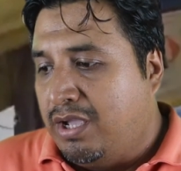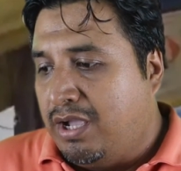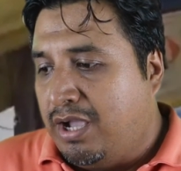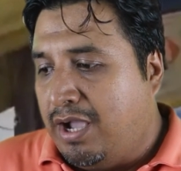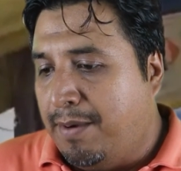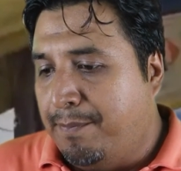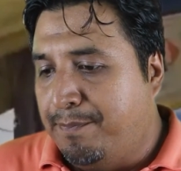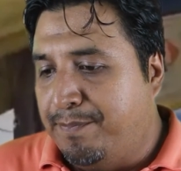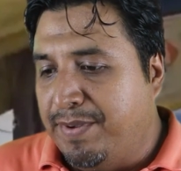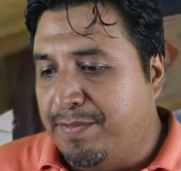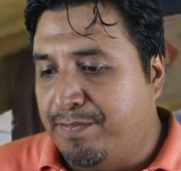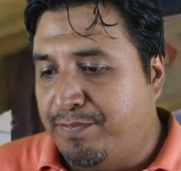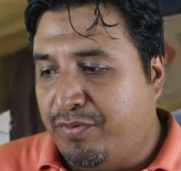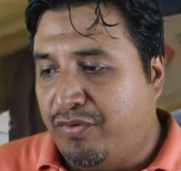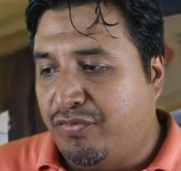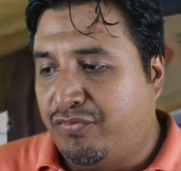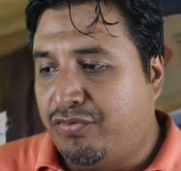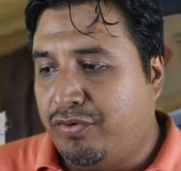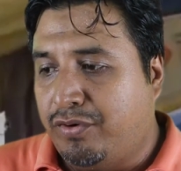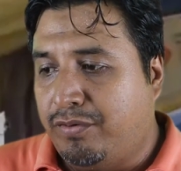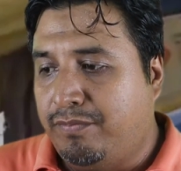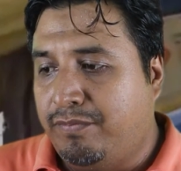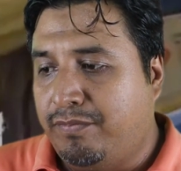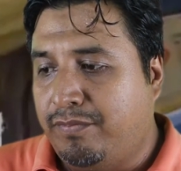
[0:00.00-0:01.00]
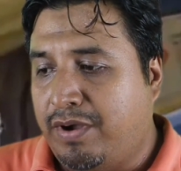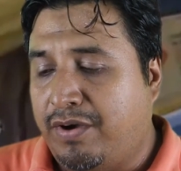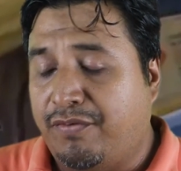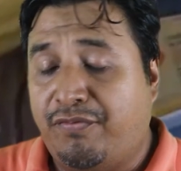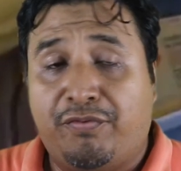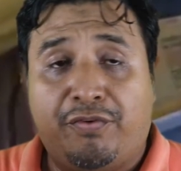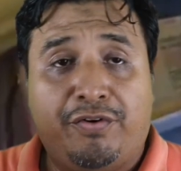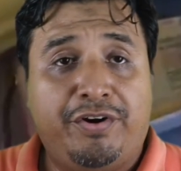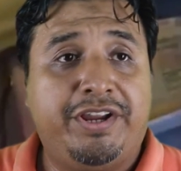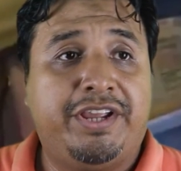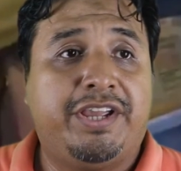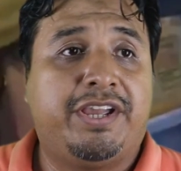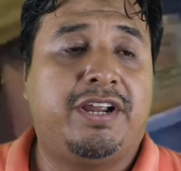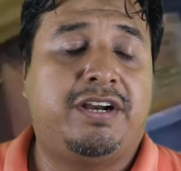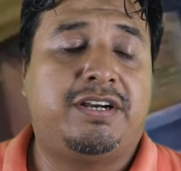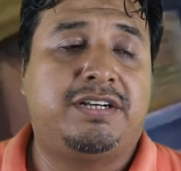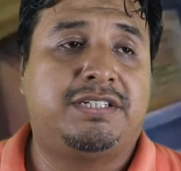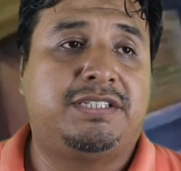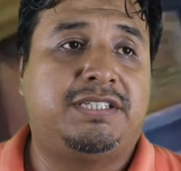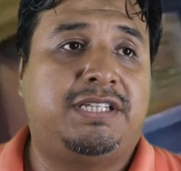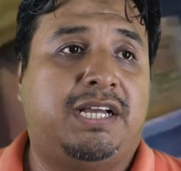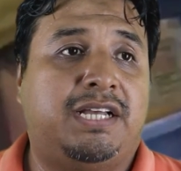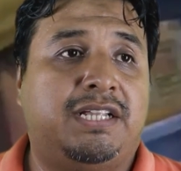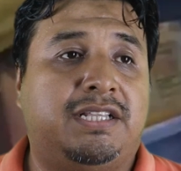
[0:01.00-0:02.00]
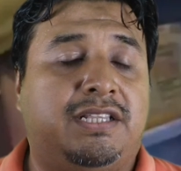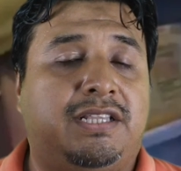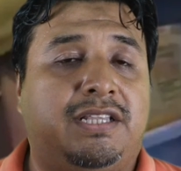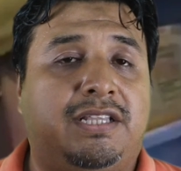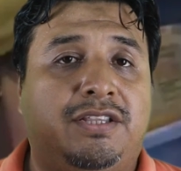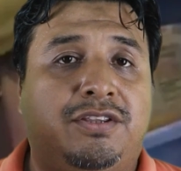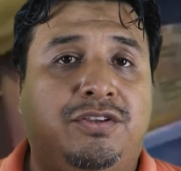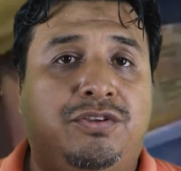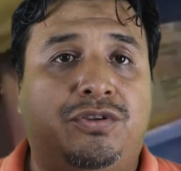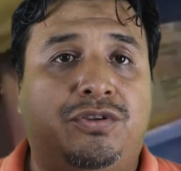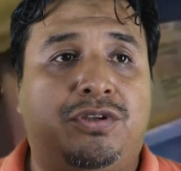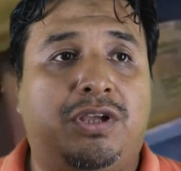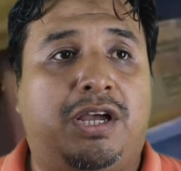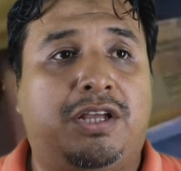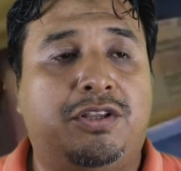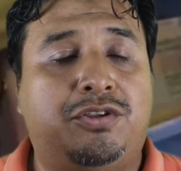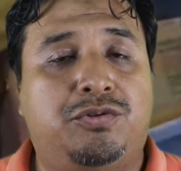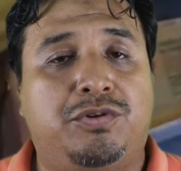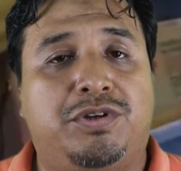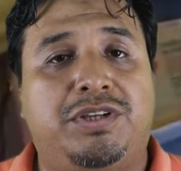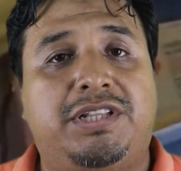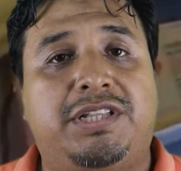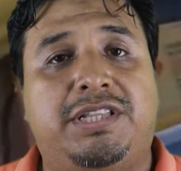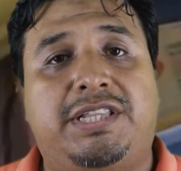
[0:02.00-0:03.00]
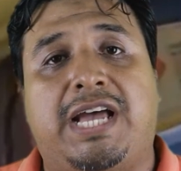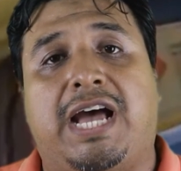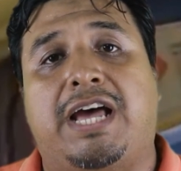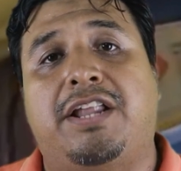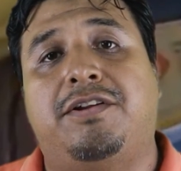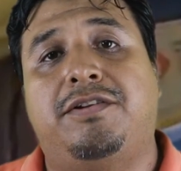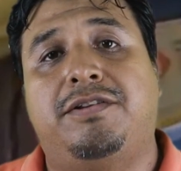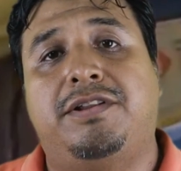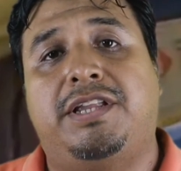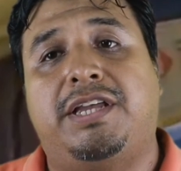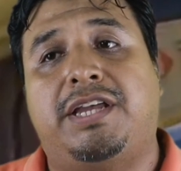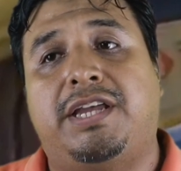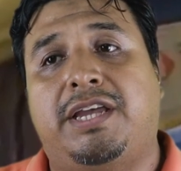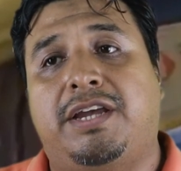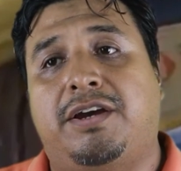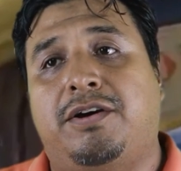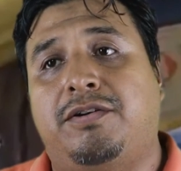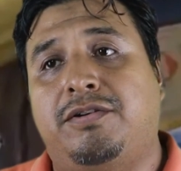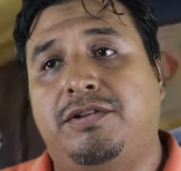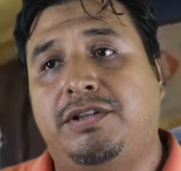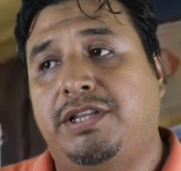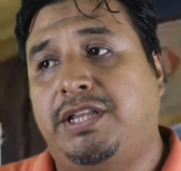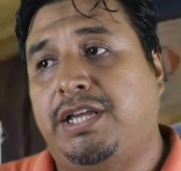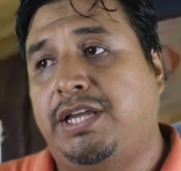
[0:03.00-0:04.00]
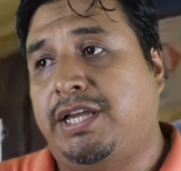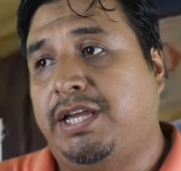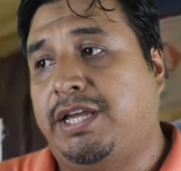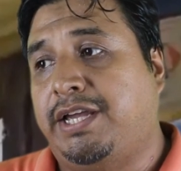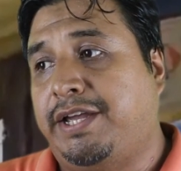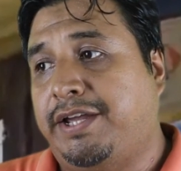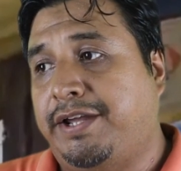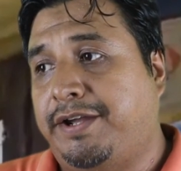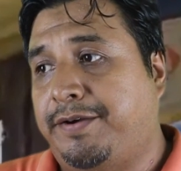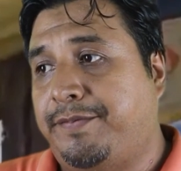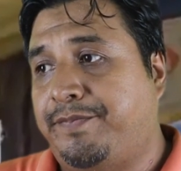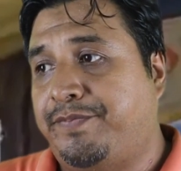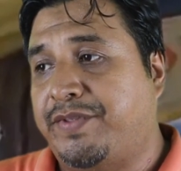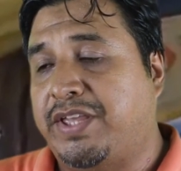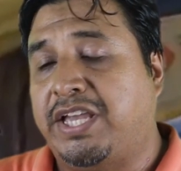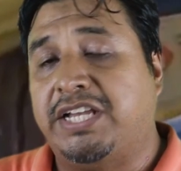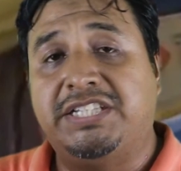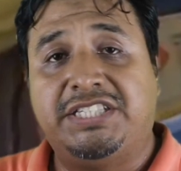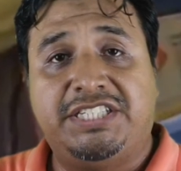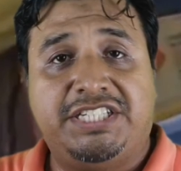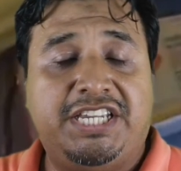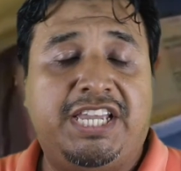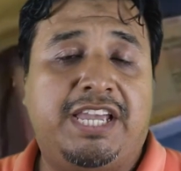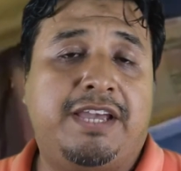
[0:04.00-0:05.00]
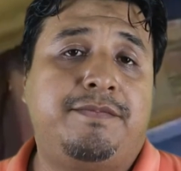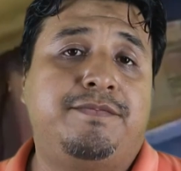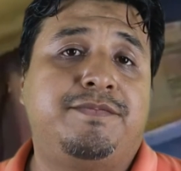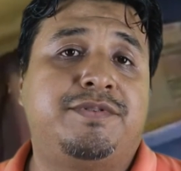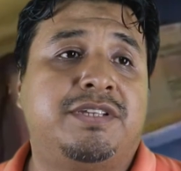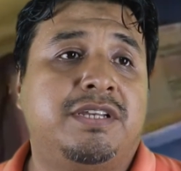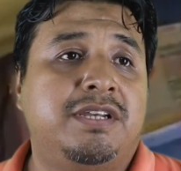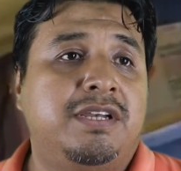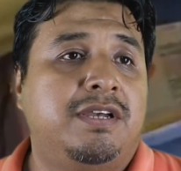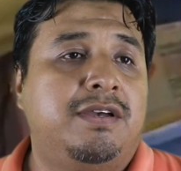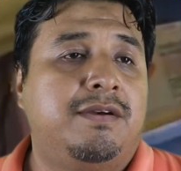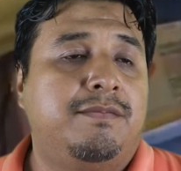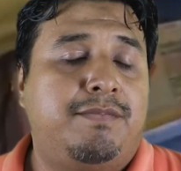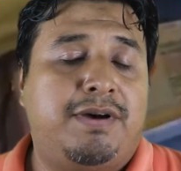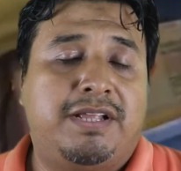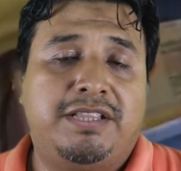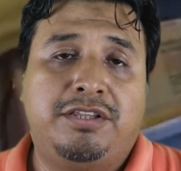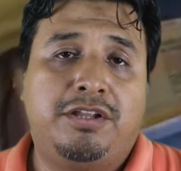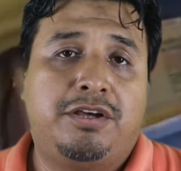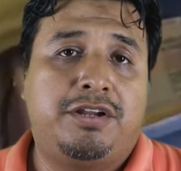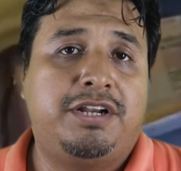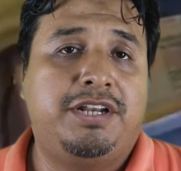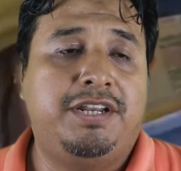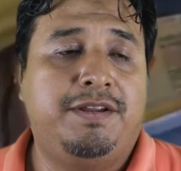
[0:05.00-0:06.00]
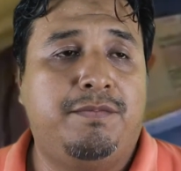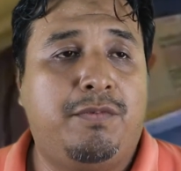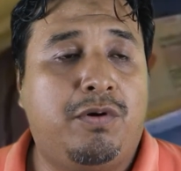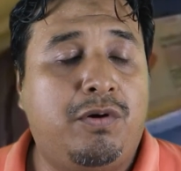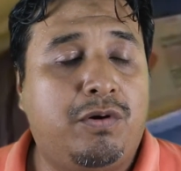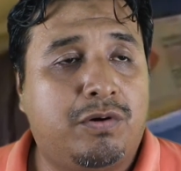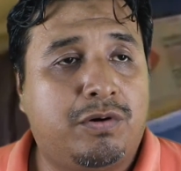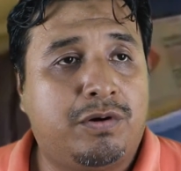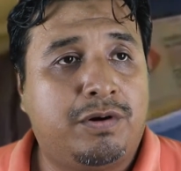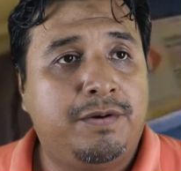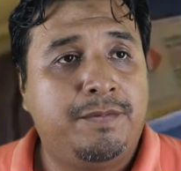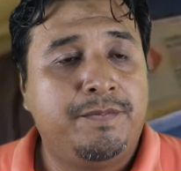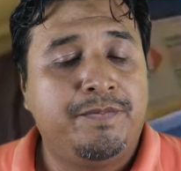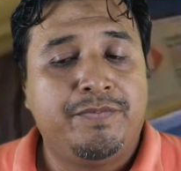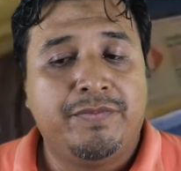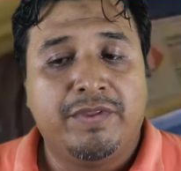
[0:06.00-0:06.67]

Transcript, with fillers: Uh, people from uh, foreigners that are doing that on the on the A T Ms, but not anymore.